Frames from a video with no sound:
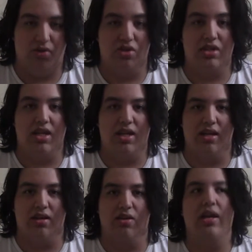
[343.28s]

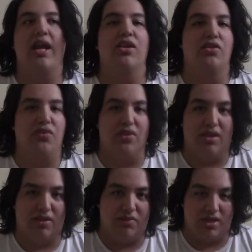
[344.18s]
singing "Can You Feel the
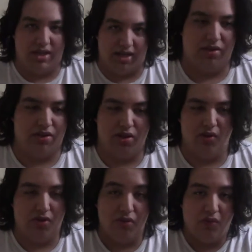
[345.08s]
Love Tonight."
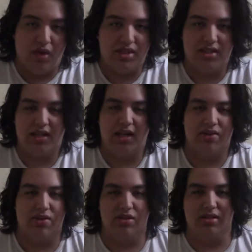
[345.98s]
Their voices
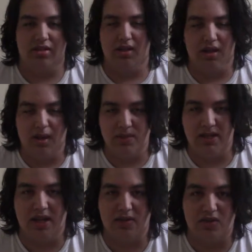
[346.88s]
together just come
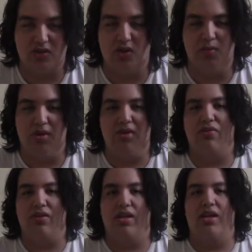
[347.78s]
together so
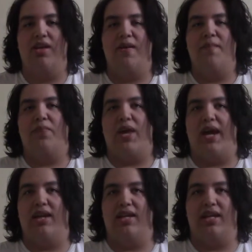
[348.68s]
beautifully,
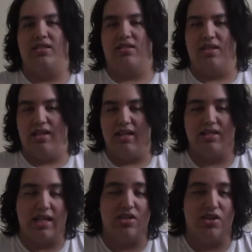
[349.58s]
and it's
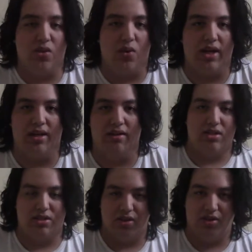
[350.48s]
actually quite
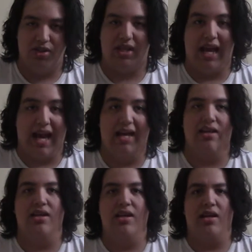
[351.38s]
nostalgic
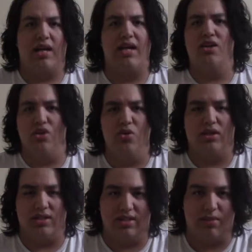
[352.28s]
and kind of new at
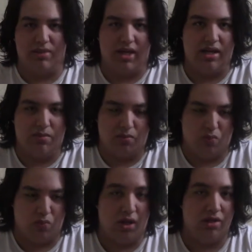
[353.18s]
the same
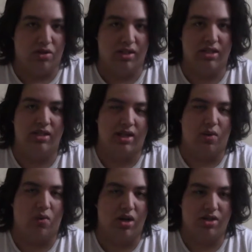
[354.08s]
time while you're listening
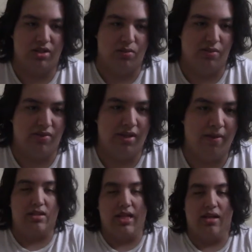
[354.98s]
and watching the movie.
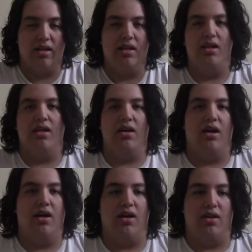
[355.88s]
Second,
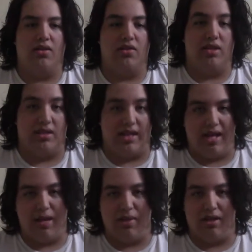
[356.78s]
the
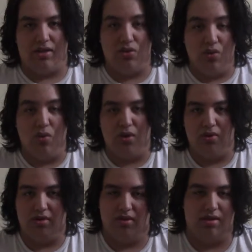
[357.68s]
dynamic
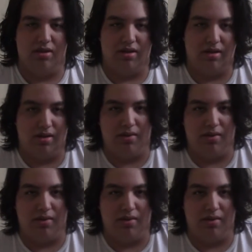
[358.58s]
duo, the